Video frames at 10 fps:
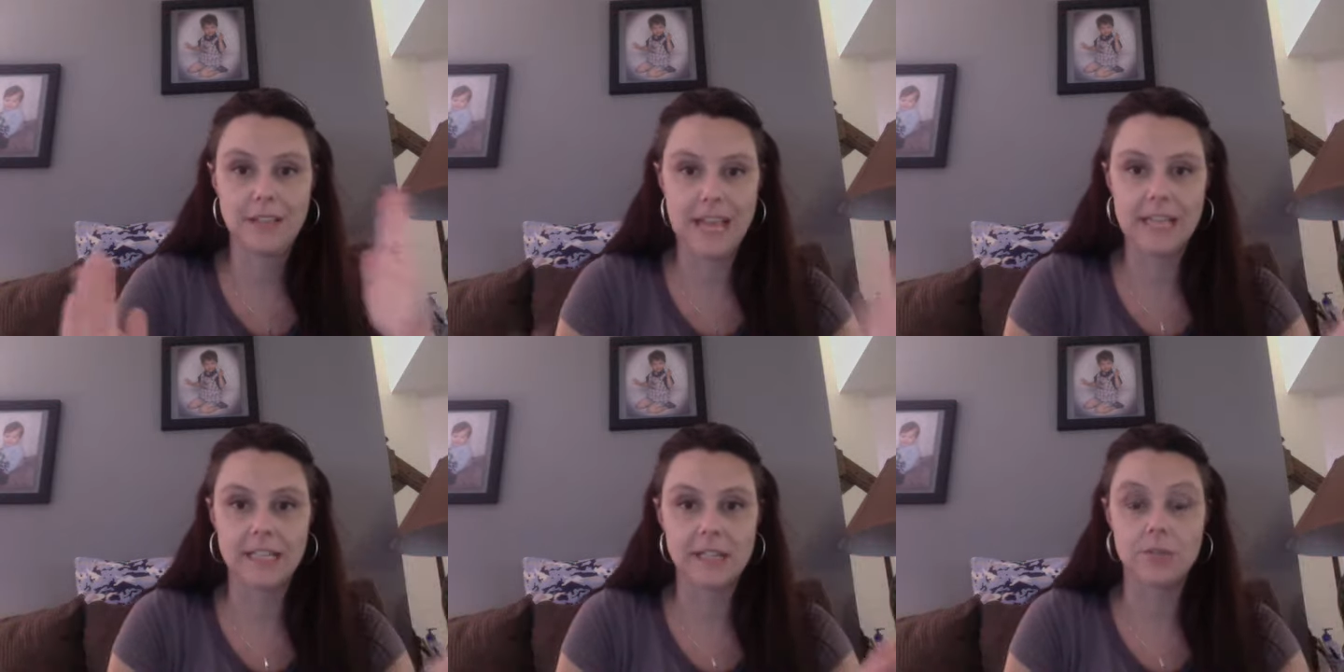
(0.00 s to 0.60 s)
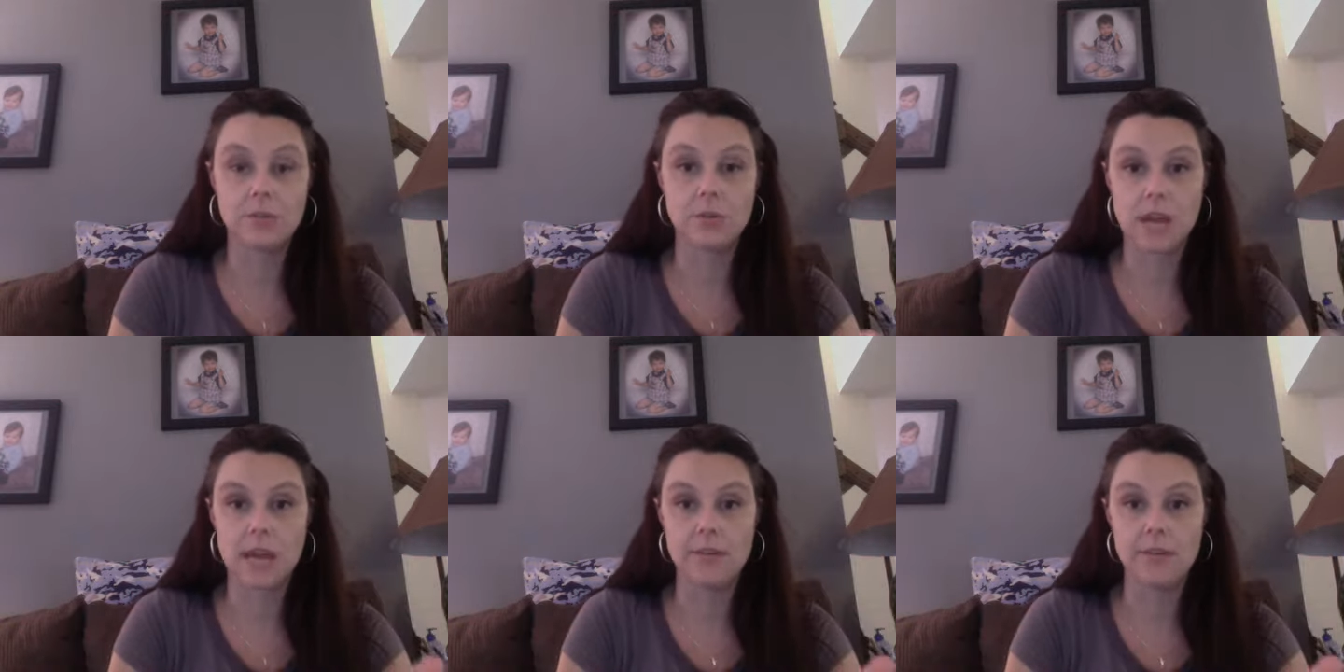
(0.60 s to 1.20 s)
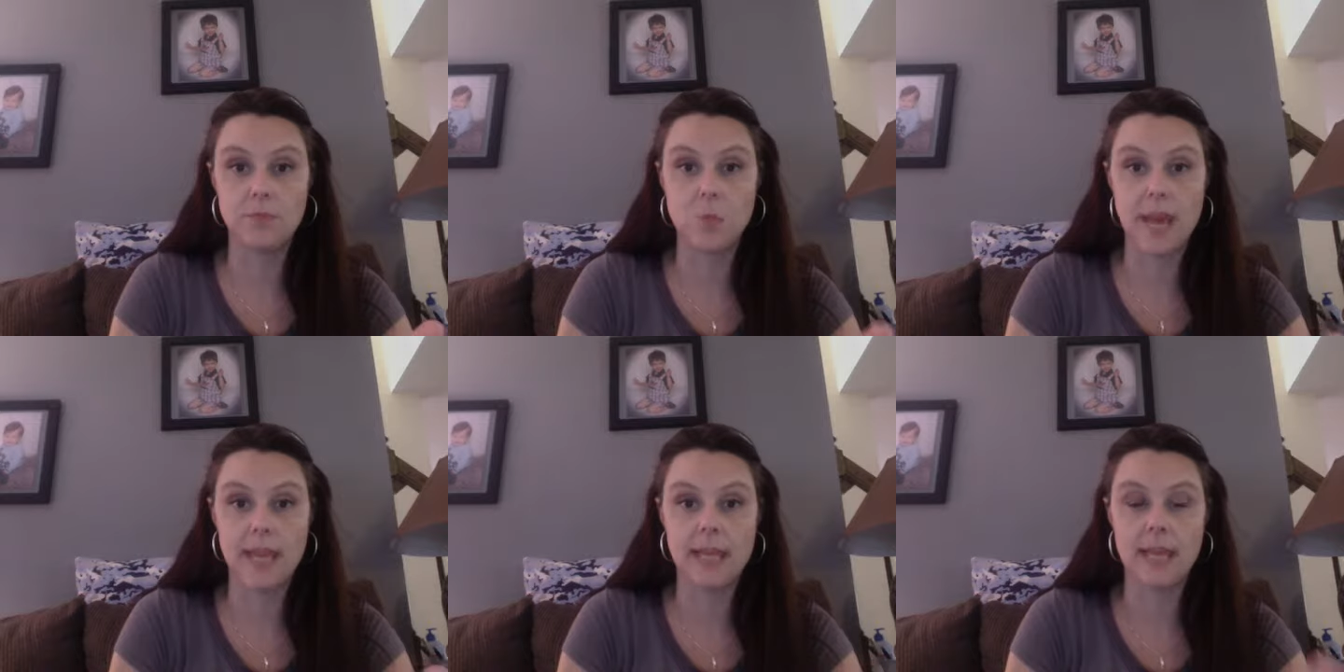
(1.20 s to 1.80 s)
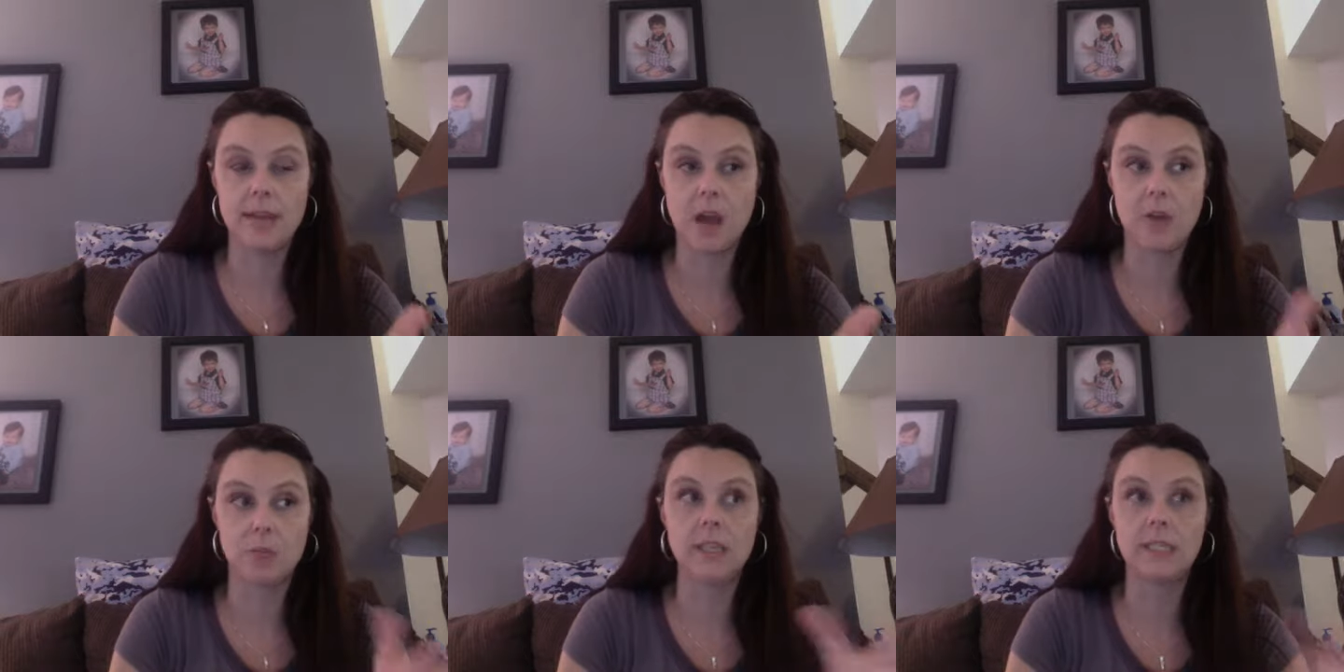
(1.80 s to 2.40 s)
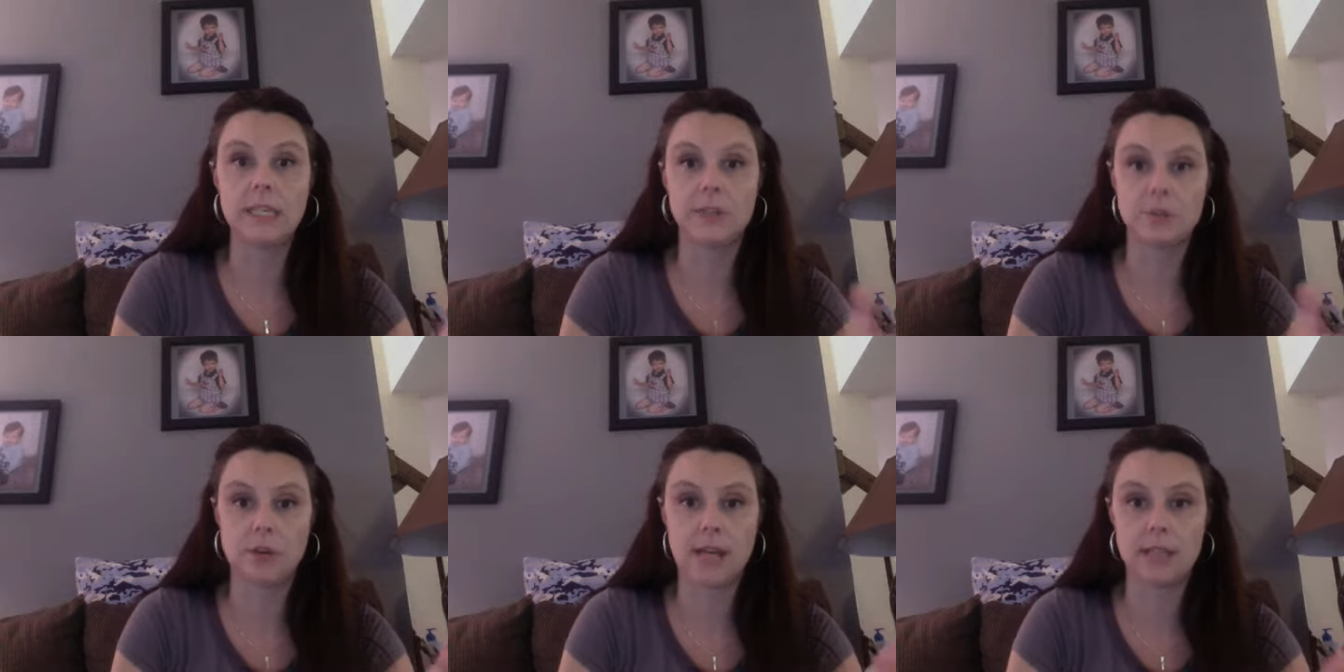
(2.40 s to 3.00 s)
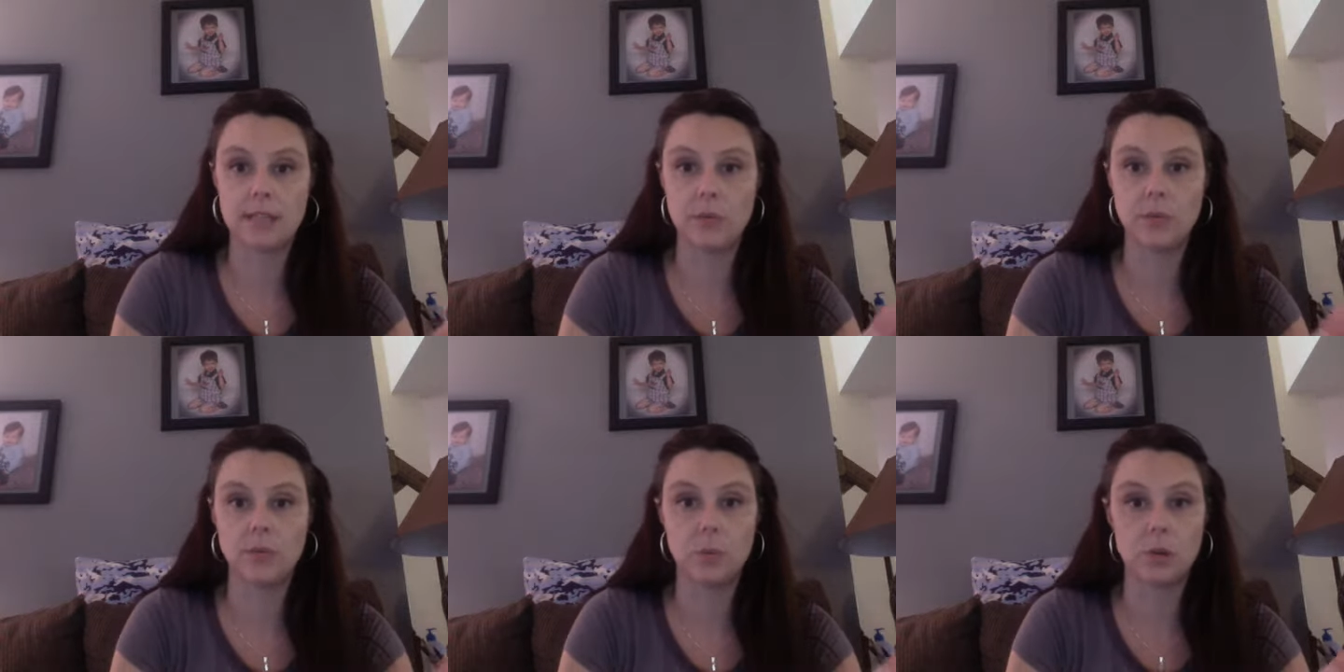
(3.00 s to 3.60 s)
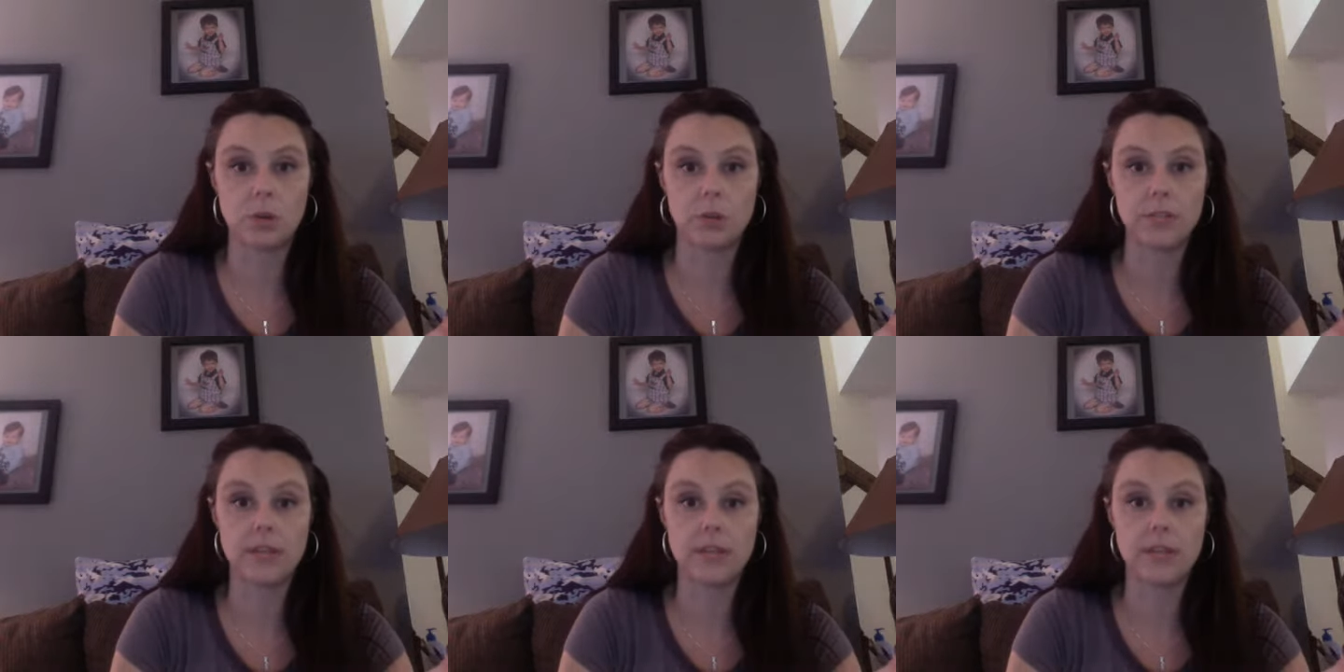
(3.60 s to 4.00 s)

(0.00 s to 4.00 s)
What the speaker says: analytical kind of way and not really interacting with the world.